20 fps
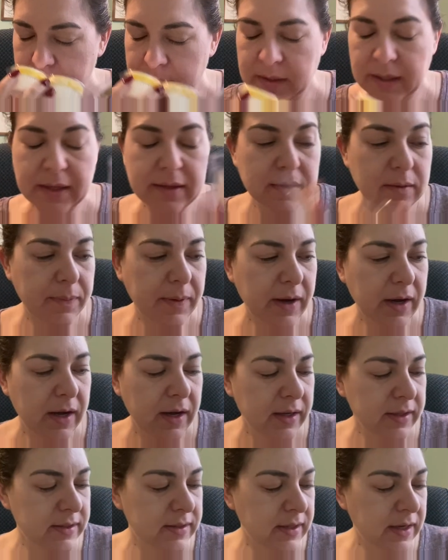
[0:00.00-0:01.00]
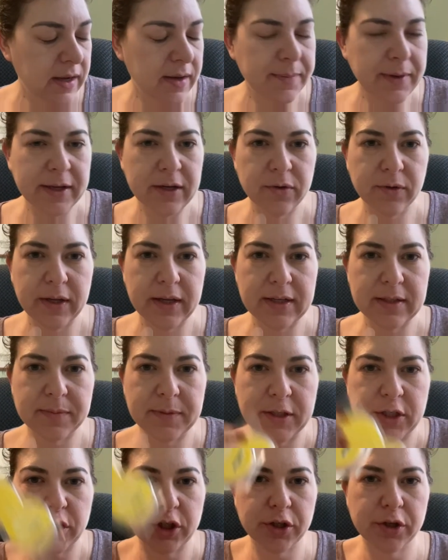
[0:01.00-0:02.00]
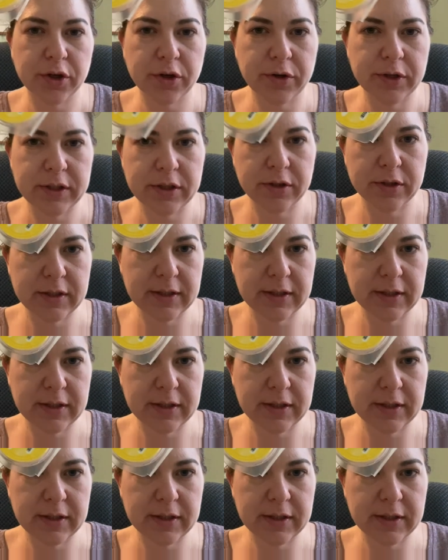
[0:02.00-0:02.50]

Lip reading: In the pods, I don't get as much sugar crystals